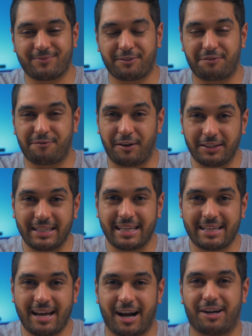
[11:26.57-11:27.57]
funnily
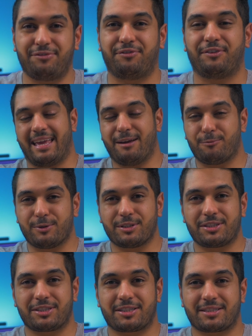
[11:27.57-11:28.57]
enough, it
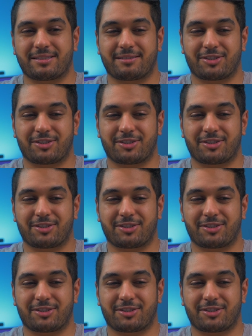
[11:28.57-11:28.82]
was